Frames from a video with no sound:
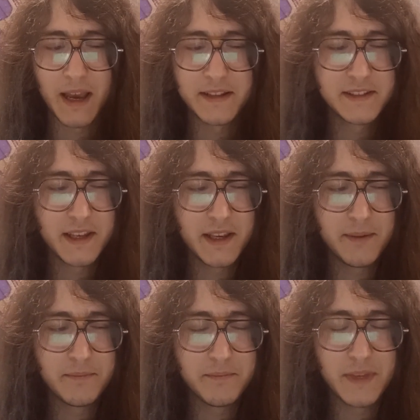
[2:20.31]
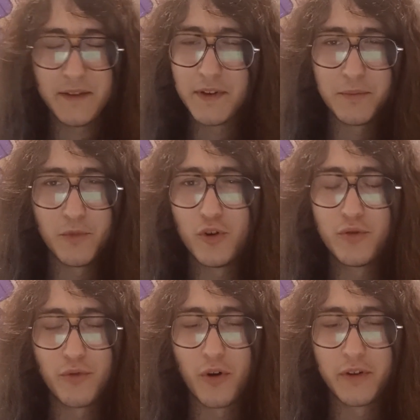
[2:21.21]
I'd say even
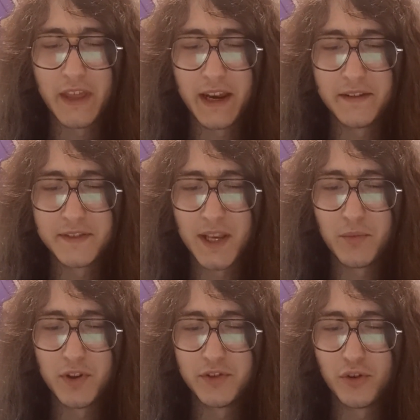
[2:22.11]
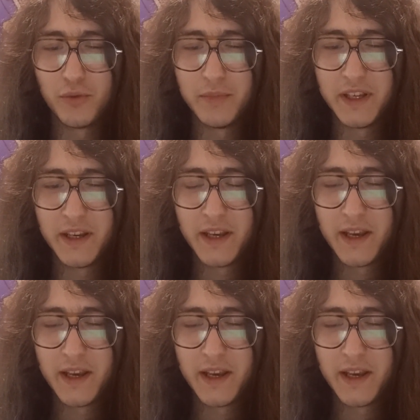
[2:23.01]
more wrong than if someone told me